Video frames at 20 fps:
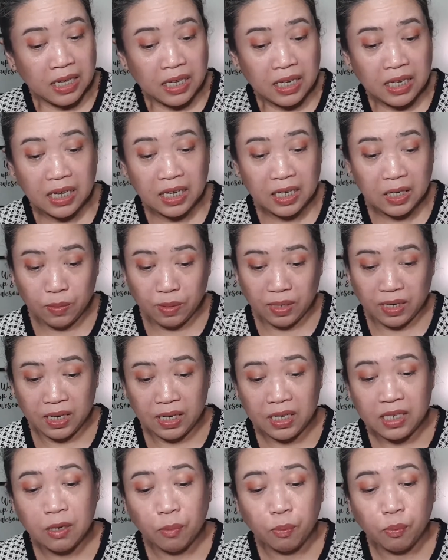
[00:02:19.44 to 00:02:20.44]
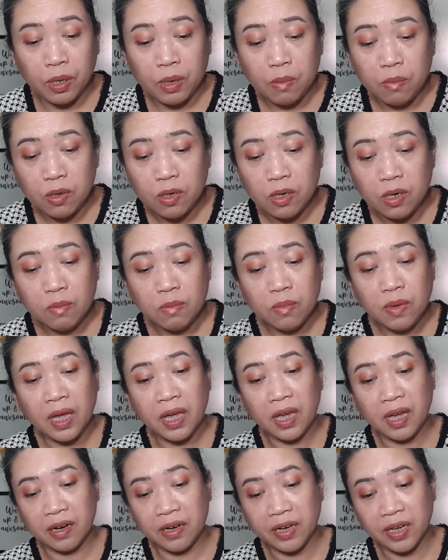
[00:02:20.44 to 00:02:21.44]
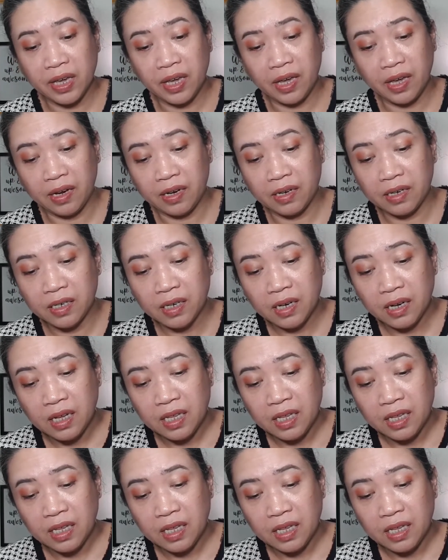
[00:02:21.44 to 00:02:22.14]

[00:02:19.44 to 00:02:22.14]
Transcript: Anyway, it's a premium hair care